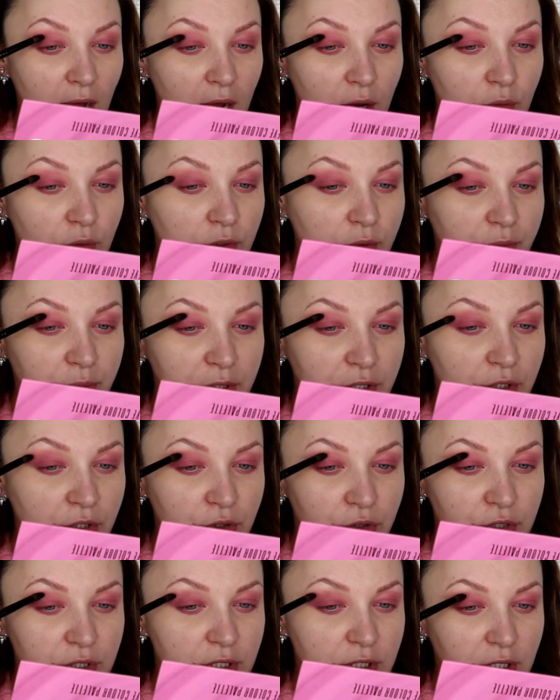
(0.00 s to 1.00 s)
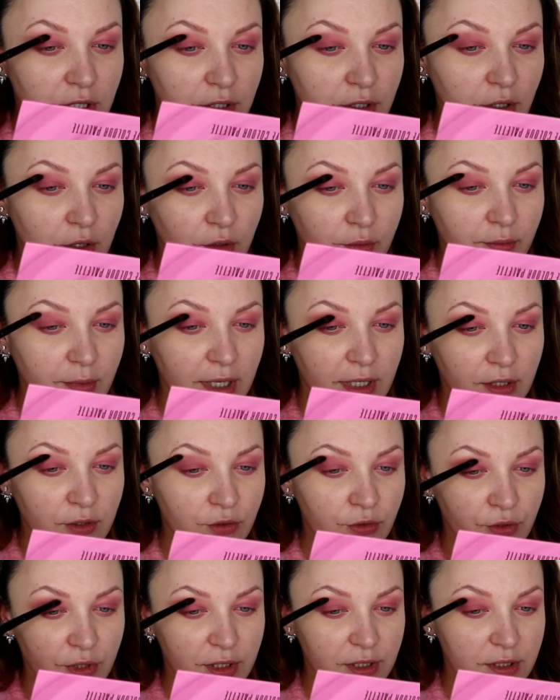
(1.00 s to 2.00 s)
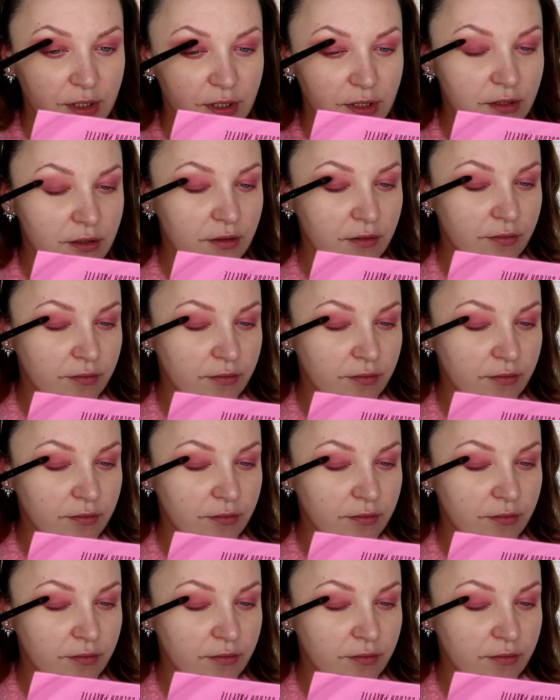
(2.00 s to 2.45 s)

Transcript: I will be using it on my crease.